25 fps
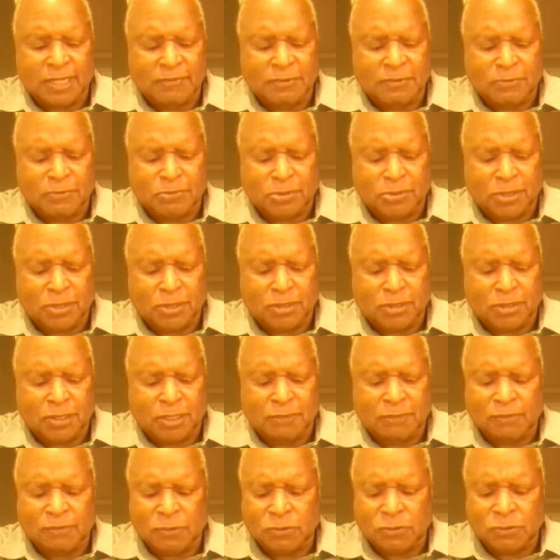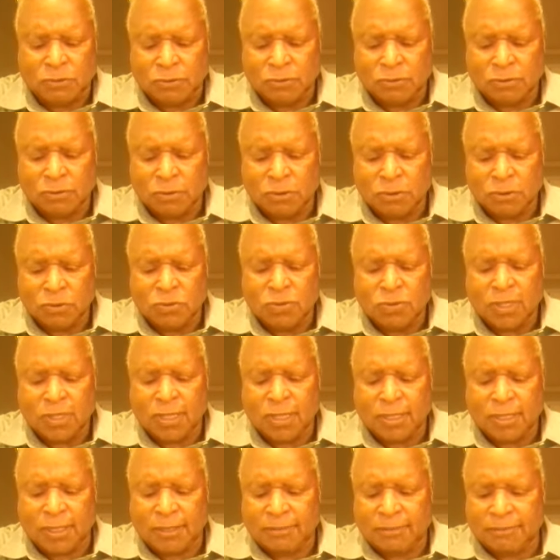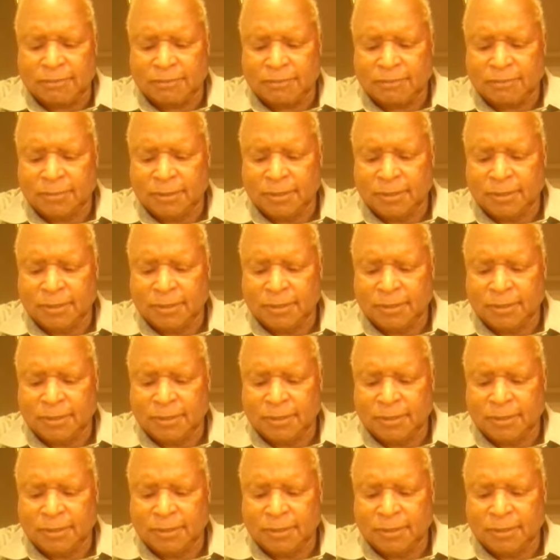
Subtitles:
every part of who I am.